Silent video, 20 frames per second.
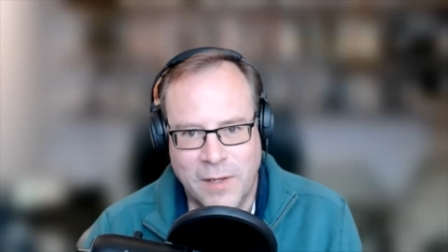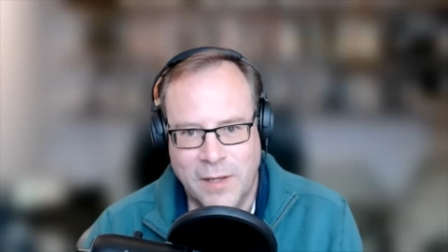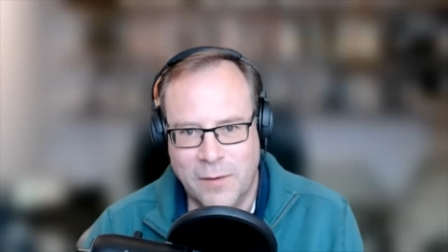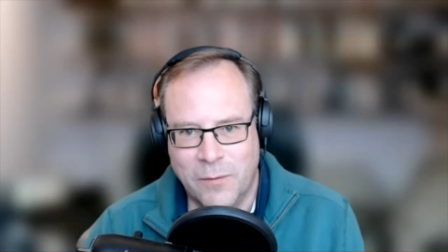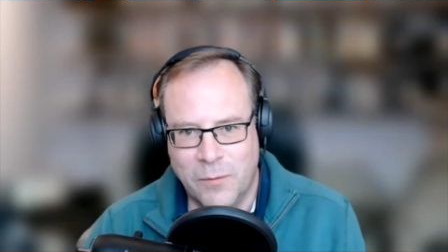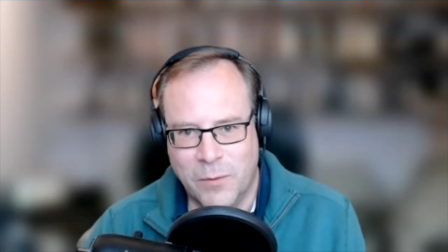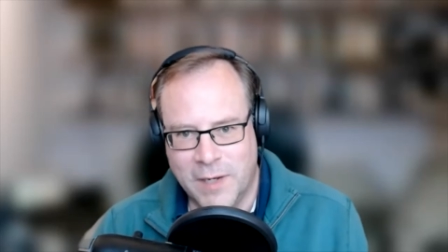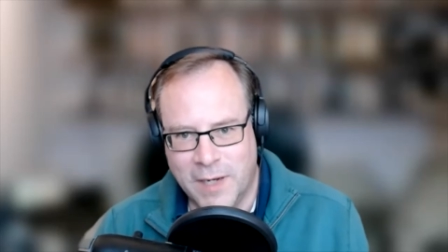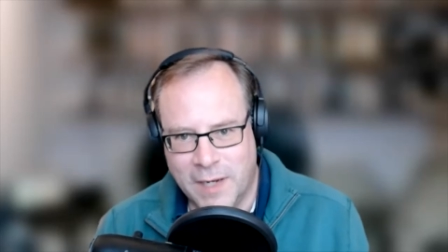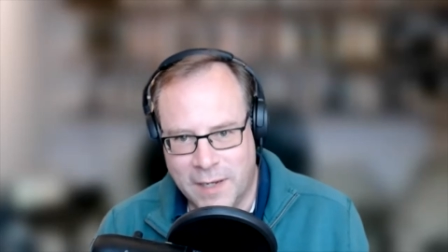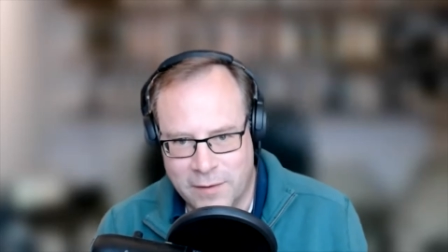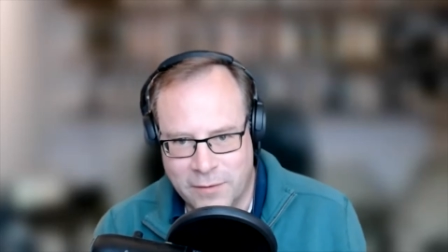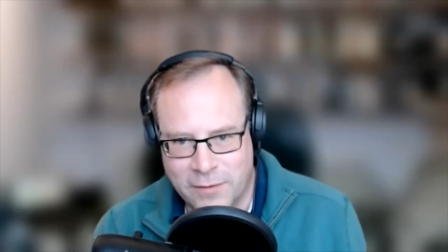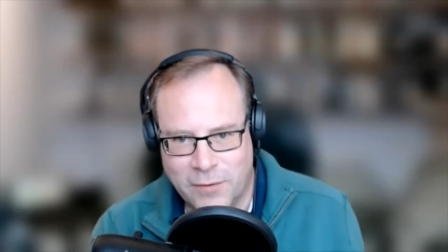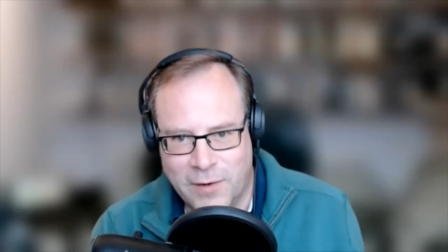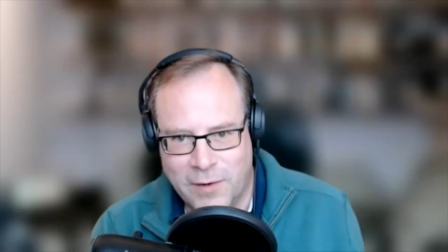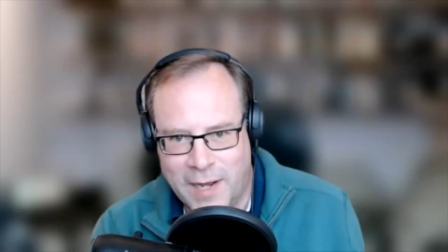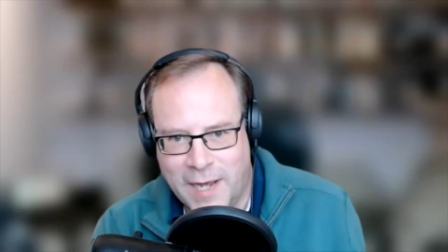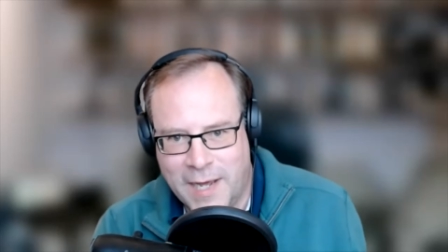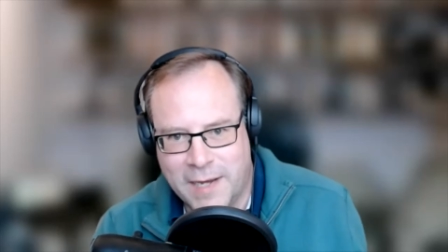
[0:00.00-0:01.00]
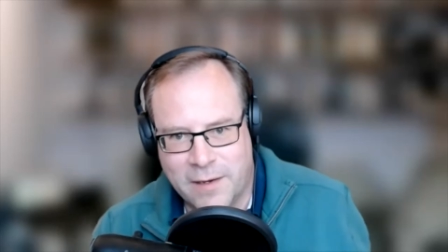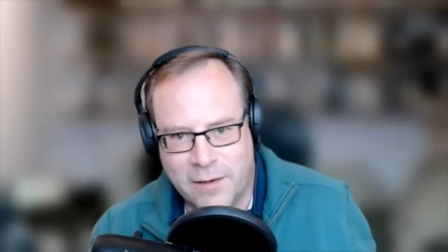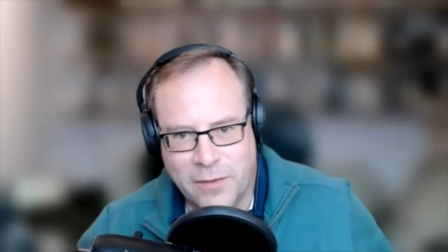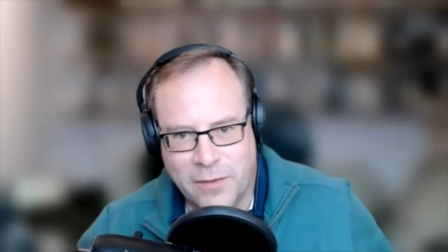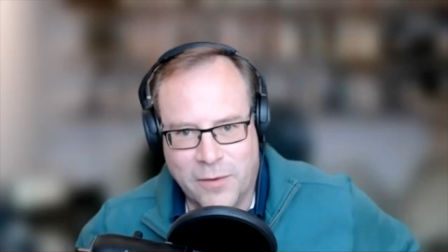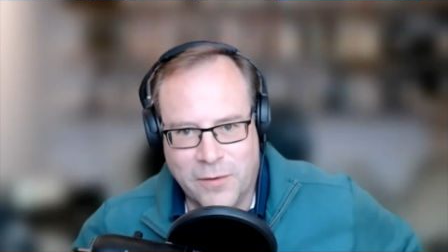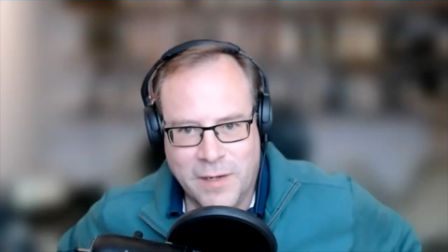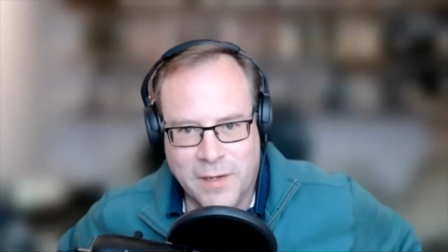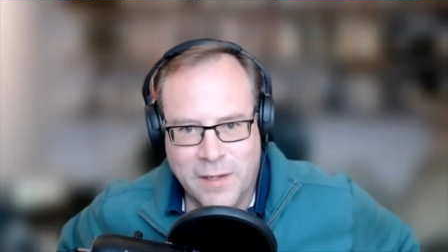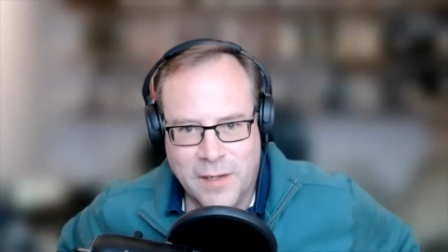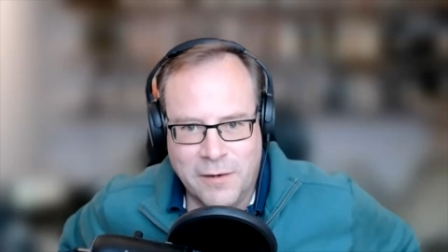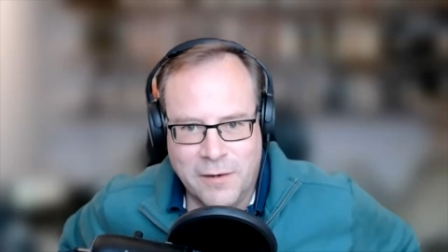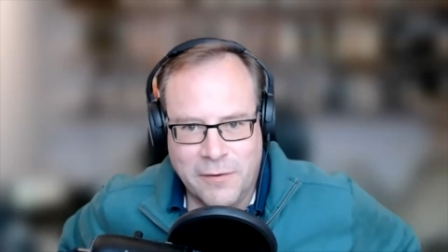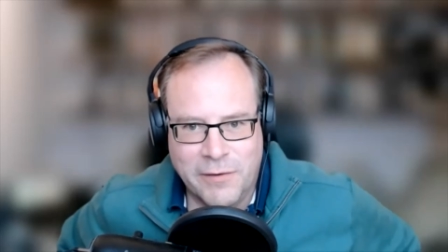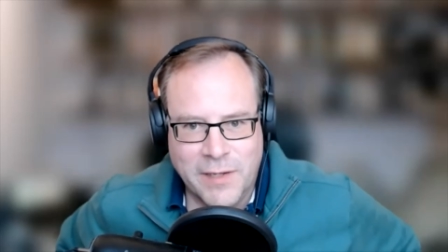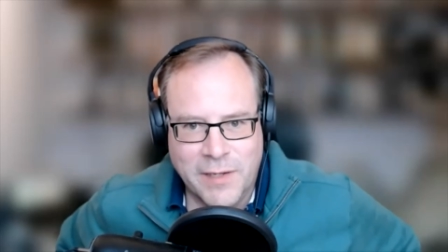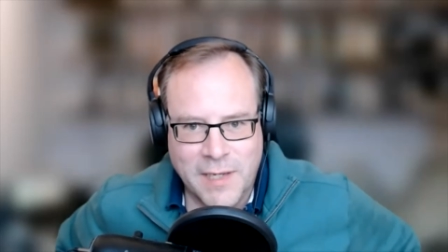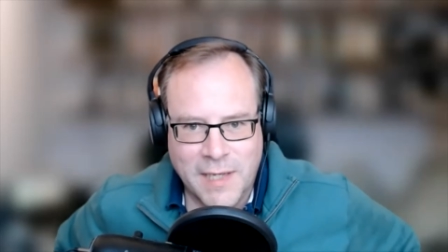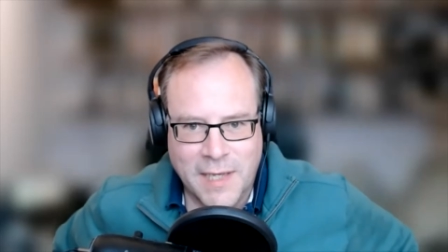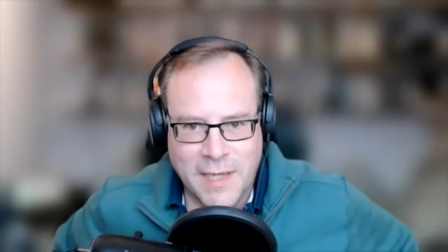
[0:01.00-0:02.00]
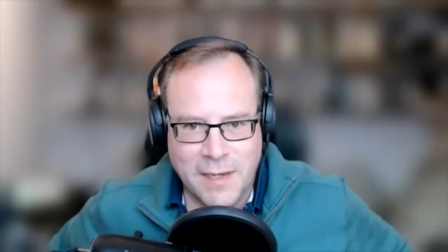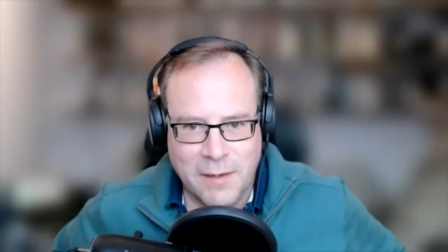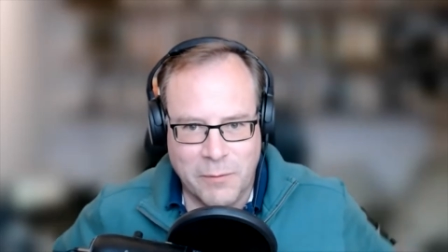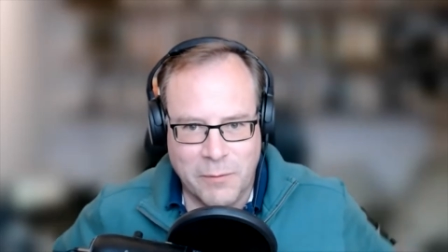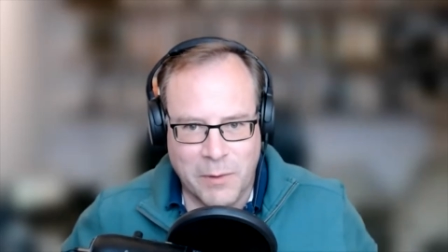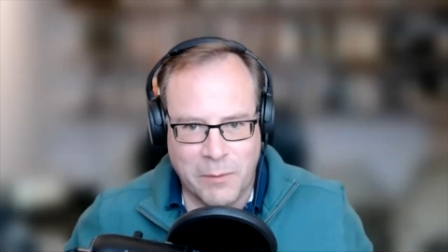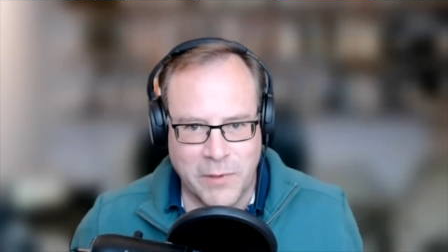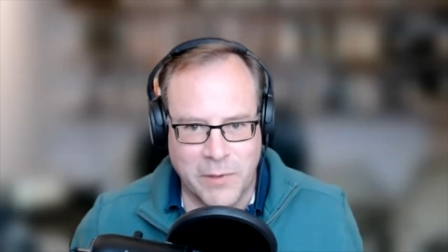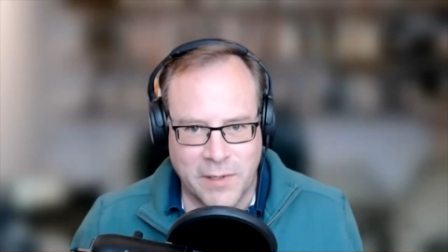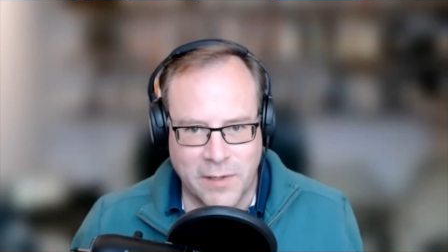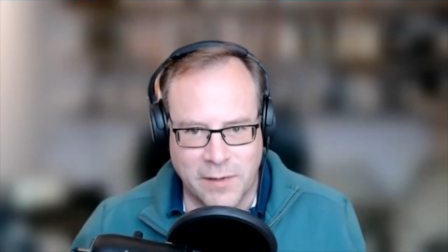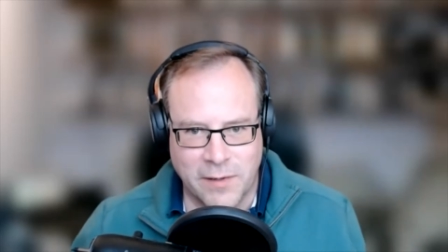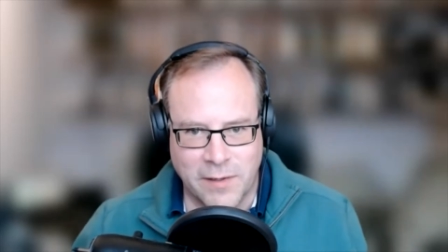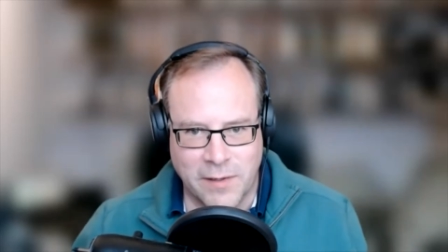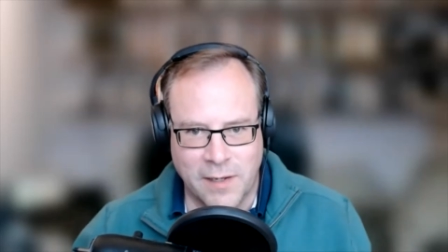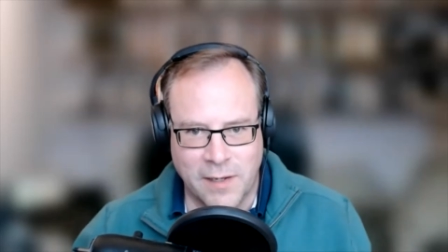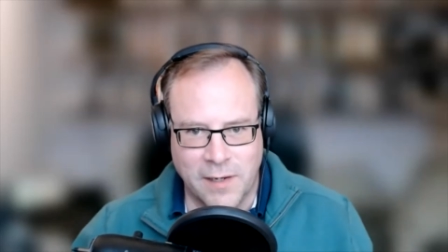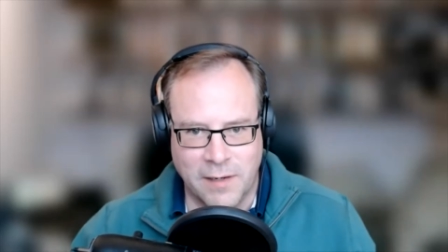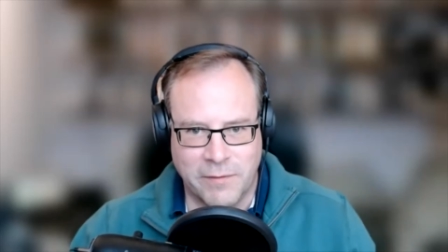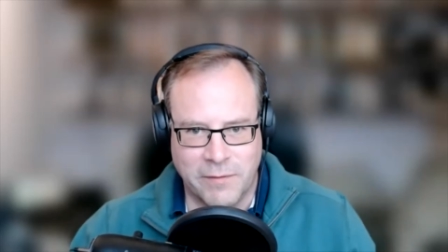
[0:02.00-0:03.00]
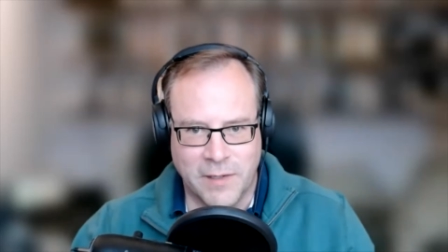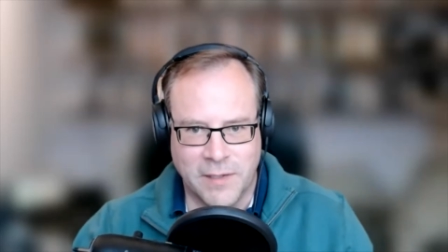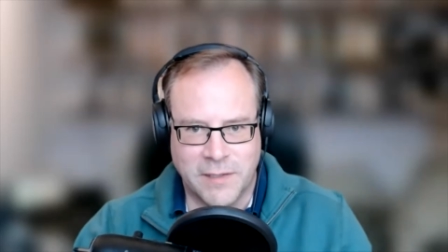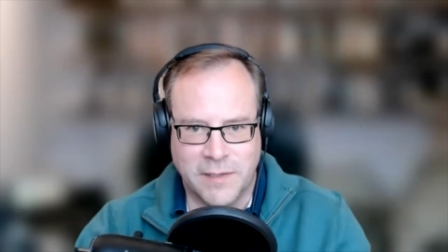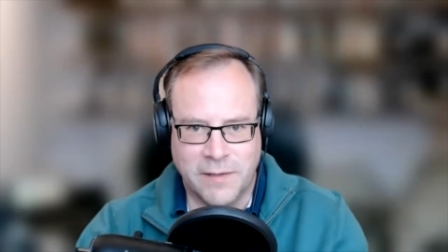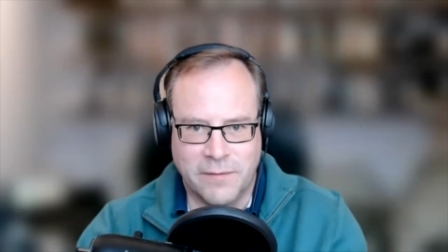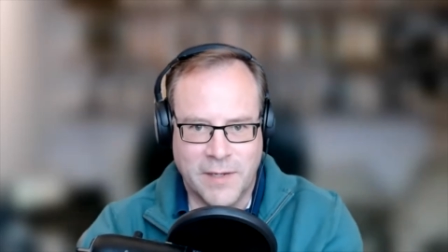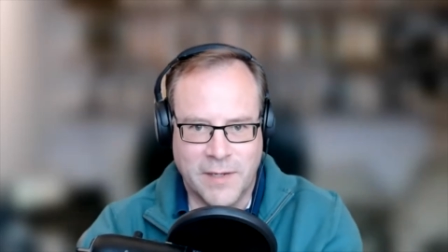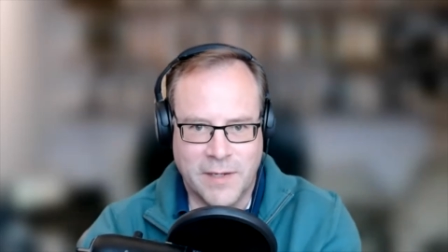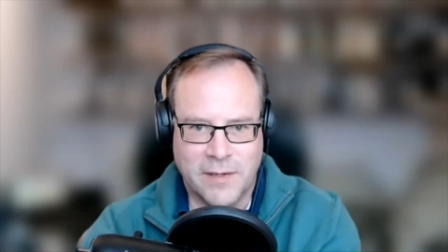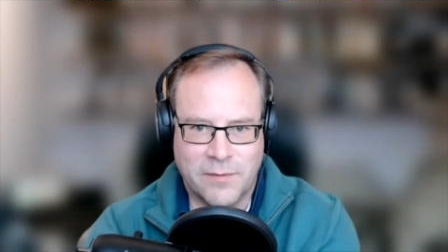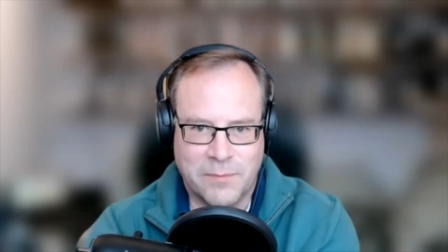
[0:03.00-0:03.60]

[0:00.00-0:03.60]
We'd had a sort of hackathon earlier in the year where we'd done an early version of this,